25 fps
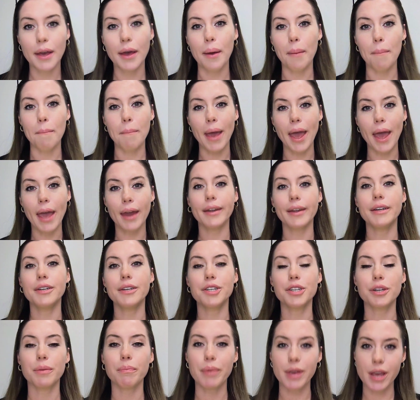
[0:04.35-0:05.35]

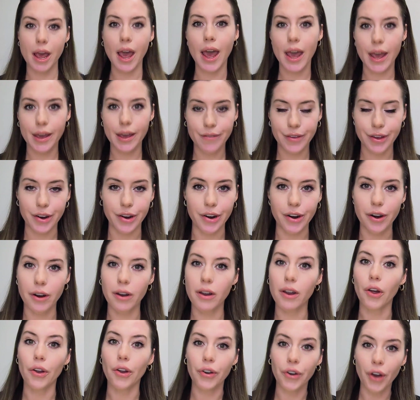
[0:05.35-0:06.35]
Manage behavior,
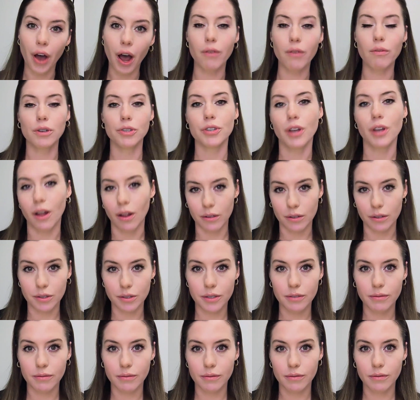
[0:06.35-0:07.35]
not results.